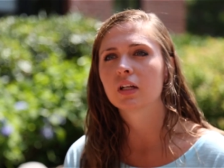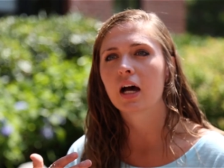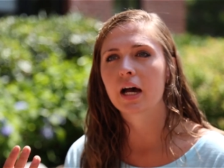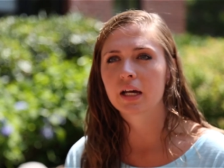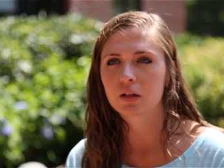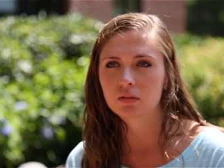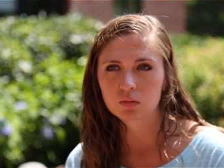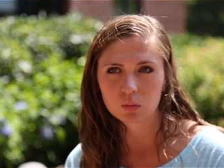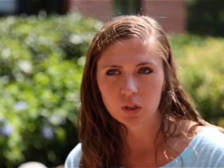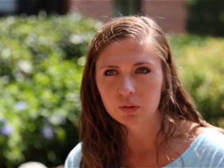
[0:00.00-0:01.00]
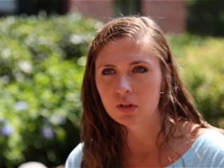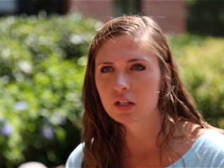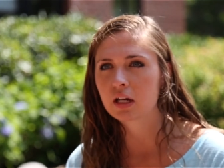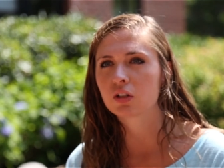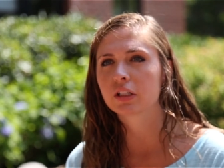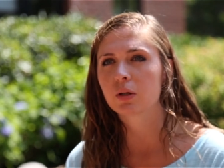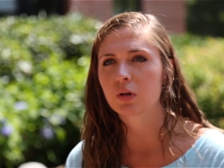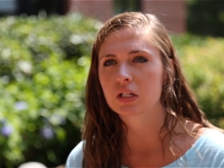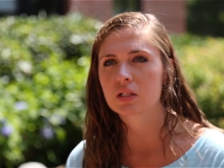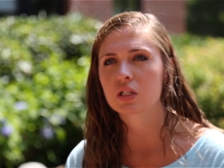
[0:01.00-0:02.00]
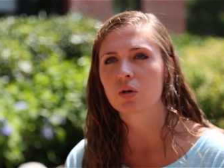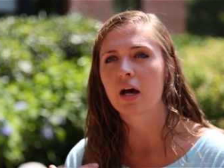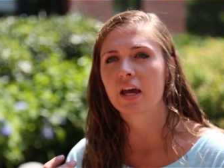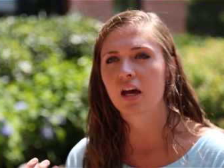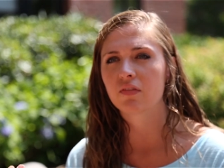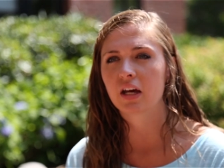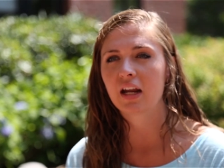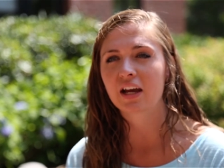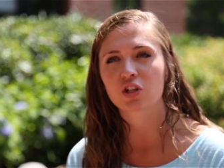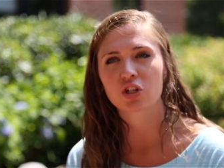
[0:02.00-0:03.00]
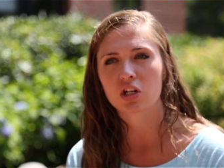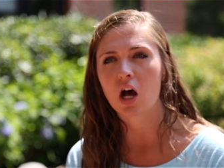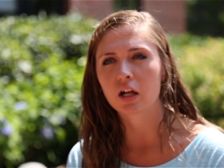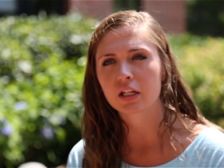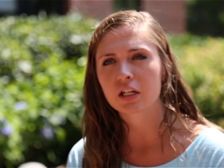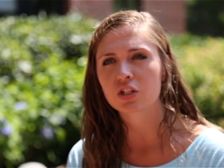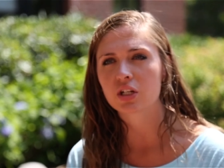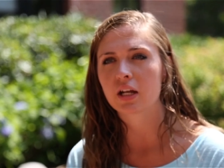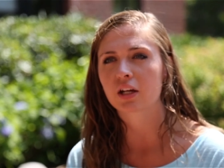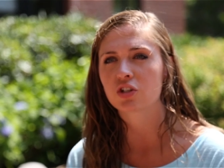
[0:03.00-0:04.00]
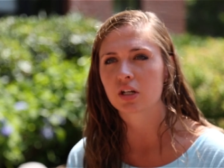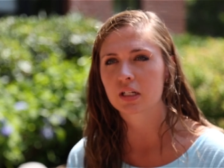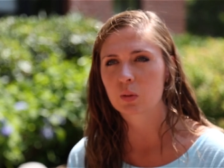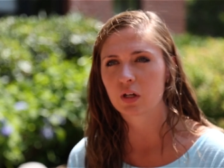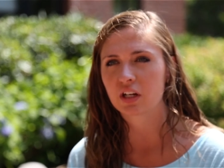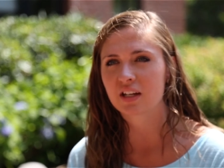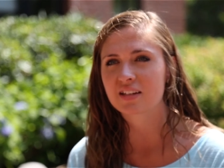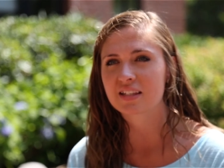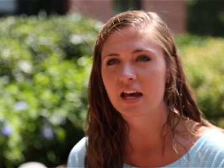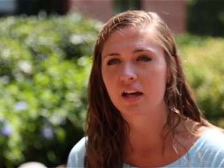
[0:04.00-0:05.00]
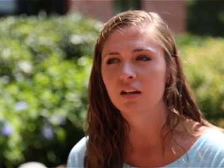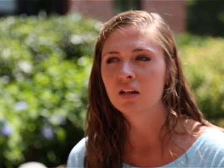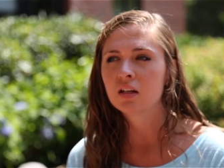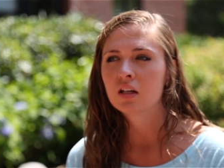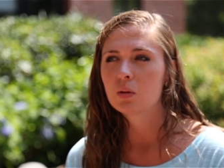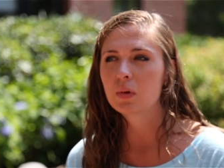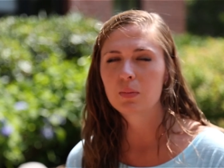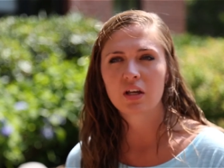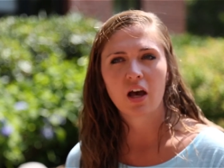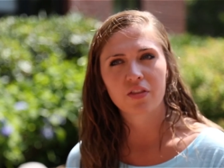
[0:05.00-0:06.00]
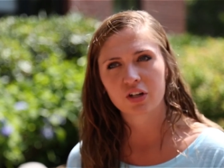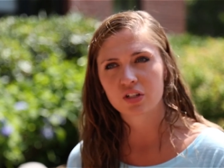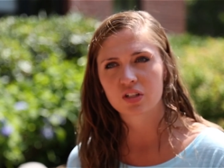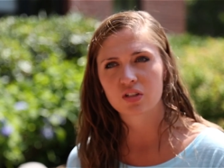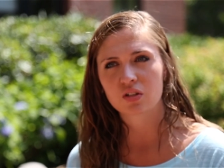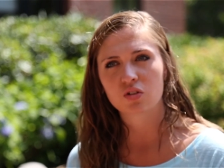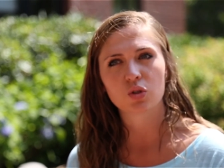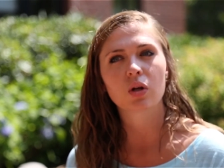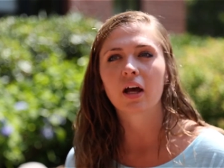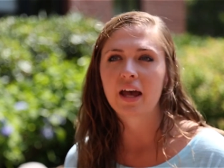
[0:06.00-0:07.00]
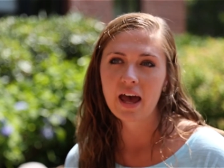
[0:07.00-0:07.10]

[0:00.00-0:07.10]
I worked with an elderly person, so I have that extra knowledge and extra experience that maybe others do not